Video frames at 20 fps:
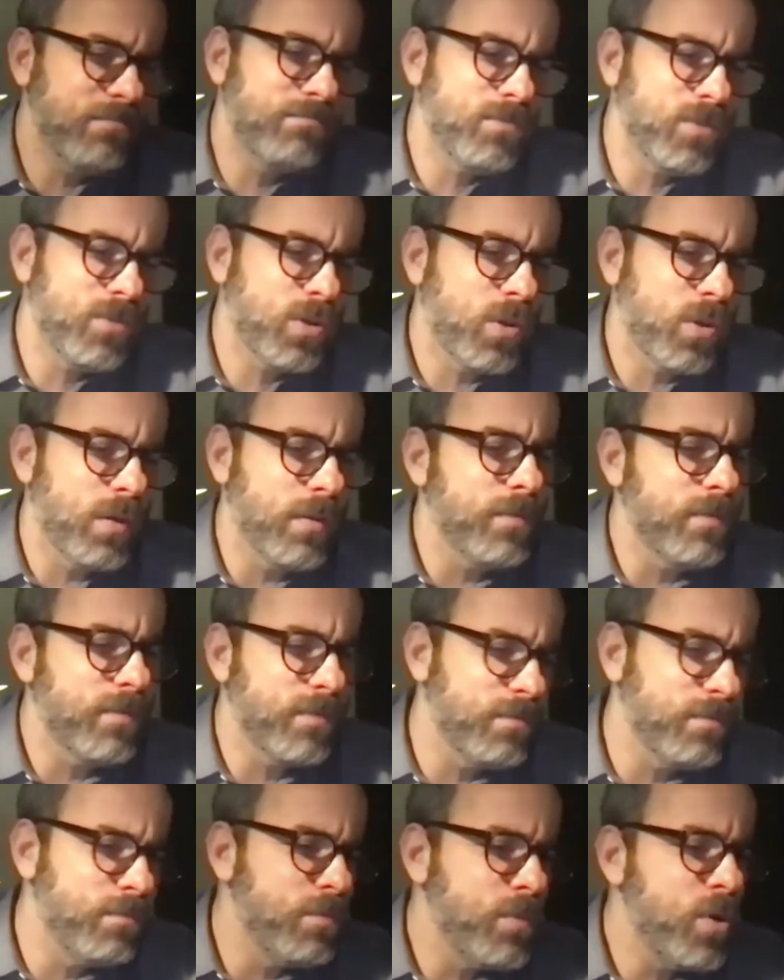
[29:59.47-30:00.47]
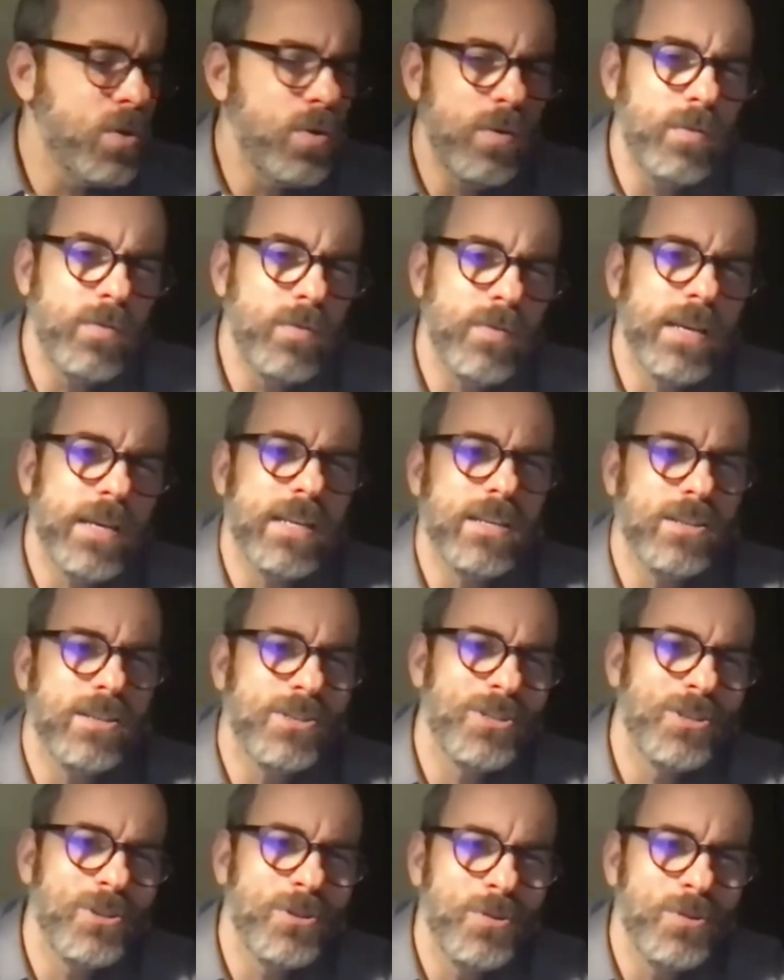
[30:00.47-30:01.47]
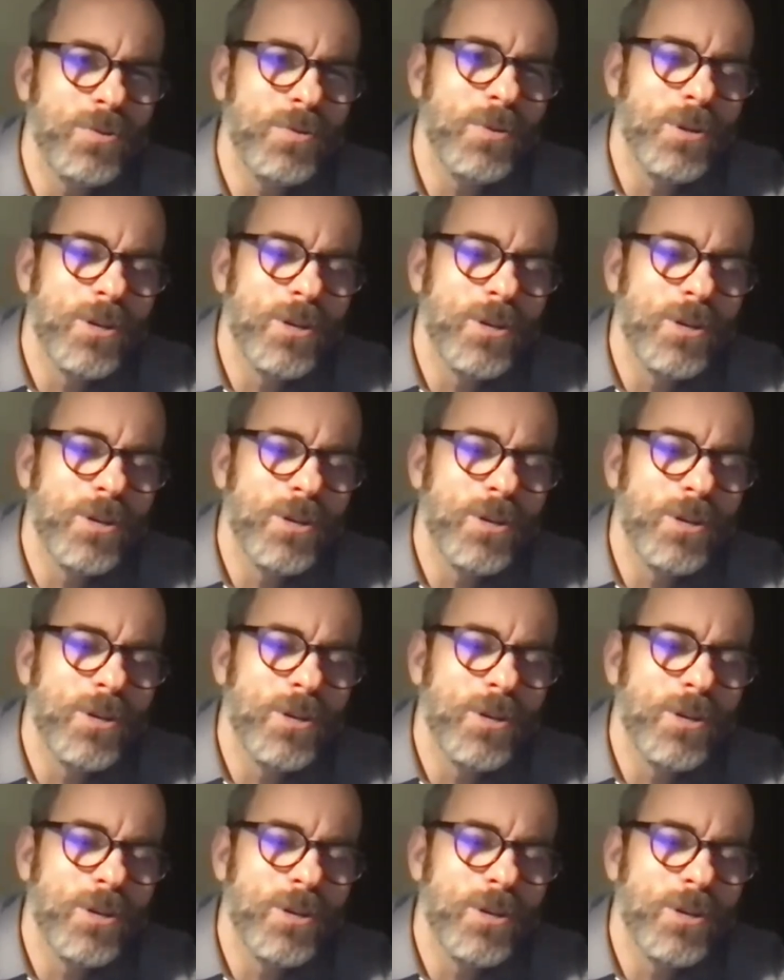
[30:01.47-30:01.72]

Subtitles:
sort of move into,